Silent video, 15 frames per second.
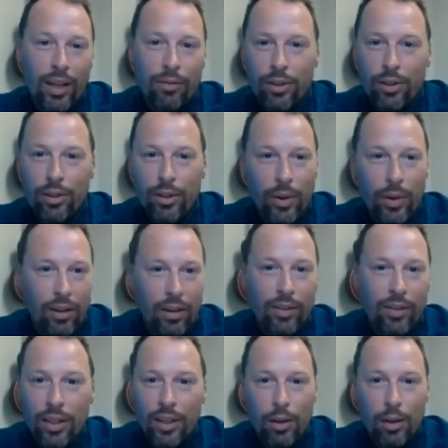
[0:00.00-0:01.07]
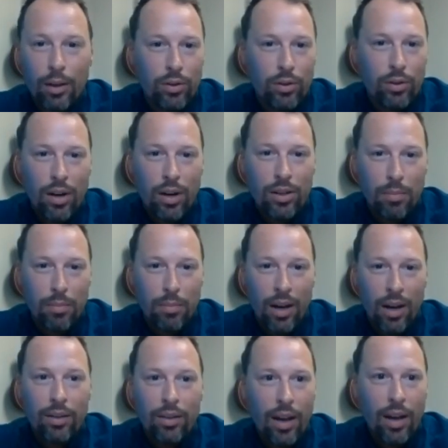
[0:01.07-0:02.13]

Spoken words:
if you're doing, you know, 1,500 postcards a month,